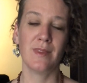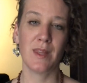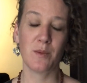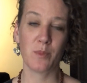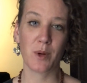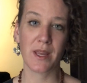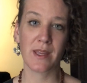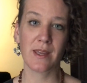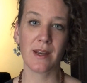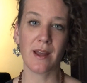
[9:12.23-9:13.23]
And then
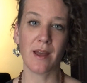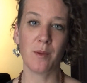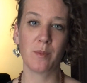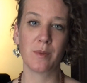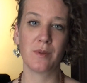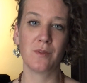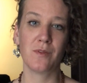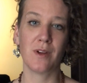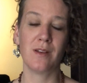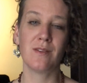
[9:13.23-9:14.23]
bring it up in
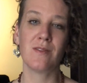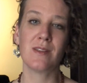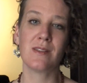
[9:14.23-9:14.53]
front of the